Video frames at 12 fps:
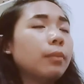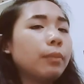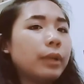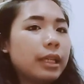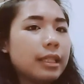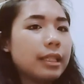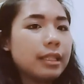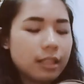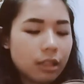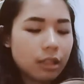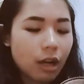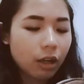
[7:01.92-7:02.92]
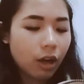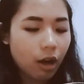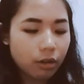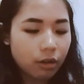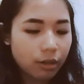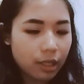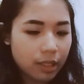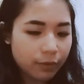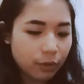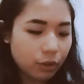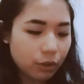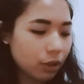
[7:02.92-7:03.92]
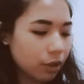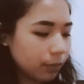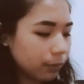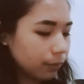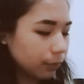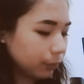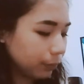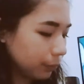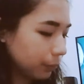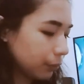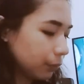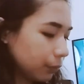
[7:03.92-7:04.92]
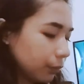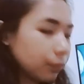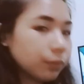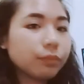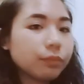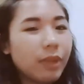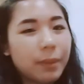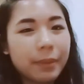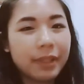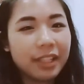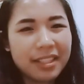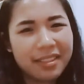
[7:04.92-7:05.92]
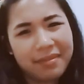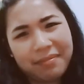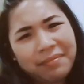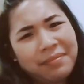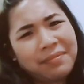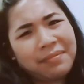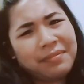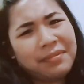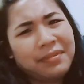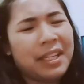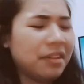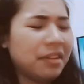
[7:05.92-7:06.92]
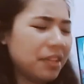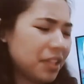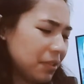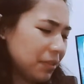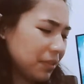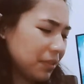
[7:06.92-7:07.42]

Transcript: but it's not cotton, that's for sure. Maybe it is, I don't know.